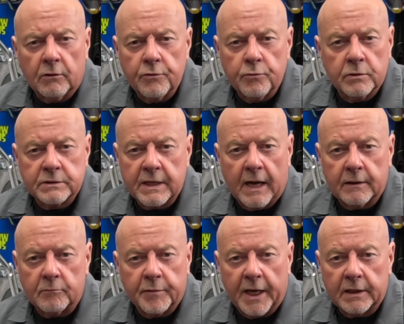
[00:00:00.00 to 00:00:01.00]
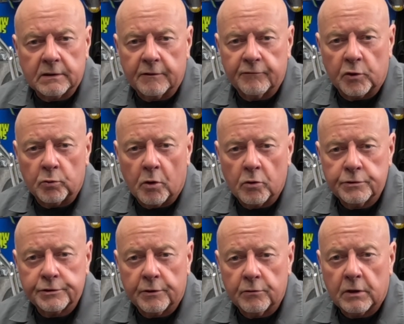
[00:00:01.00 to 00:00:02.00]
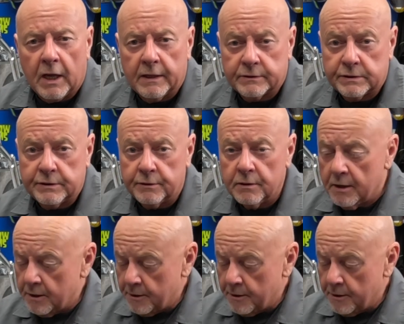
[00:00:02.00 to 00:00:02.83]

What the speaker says: who was at Bad Livin' Roadshow last year,